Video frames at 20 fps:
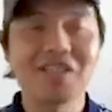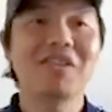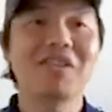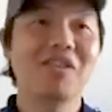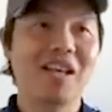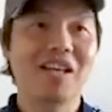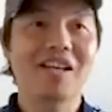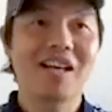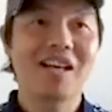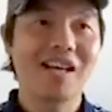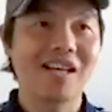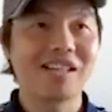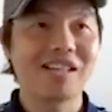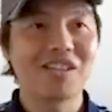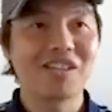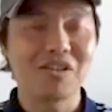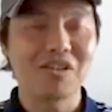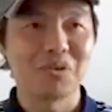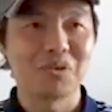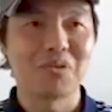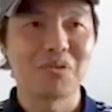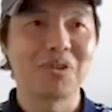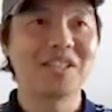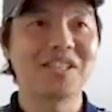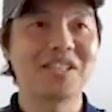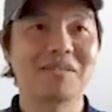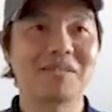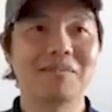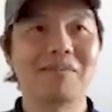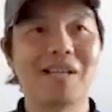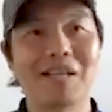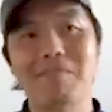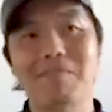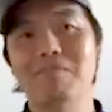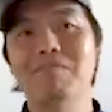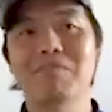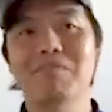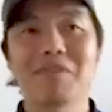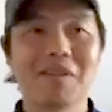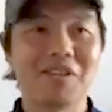Okay, I talked to Chris like
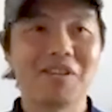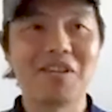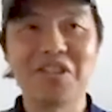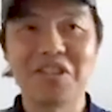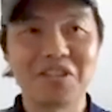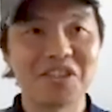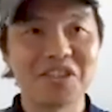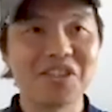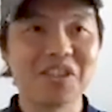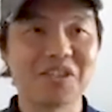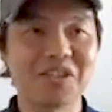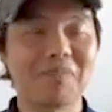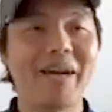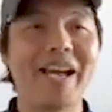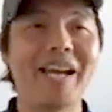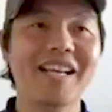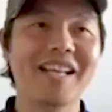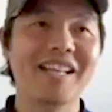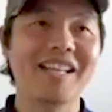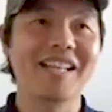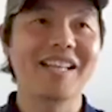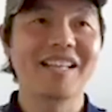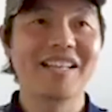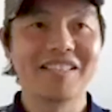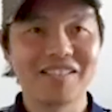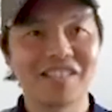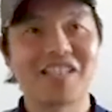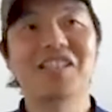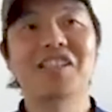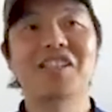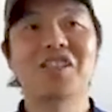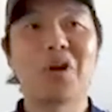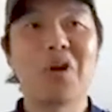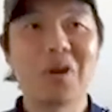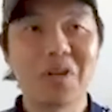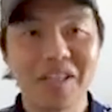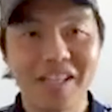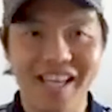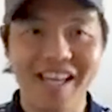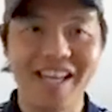years back, and then started
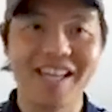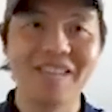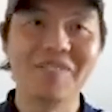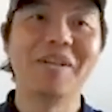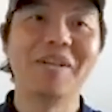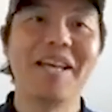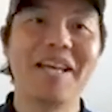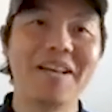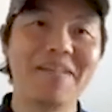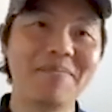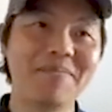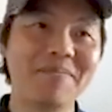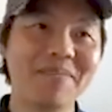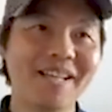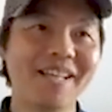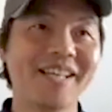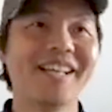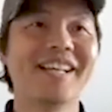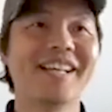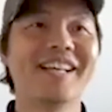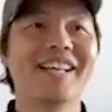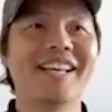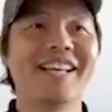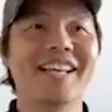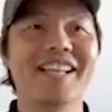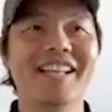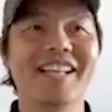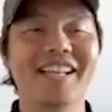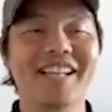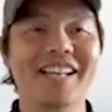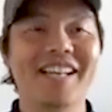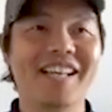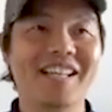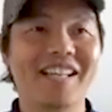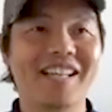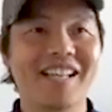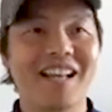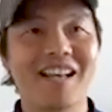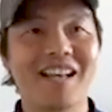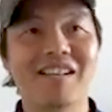talking again with him, and then
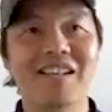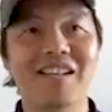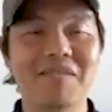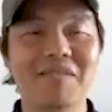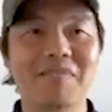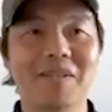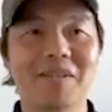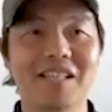I had him.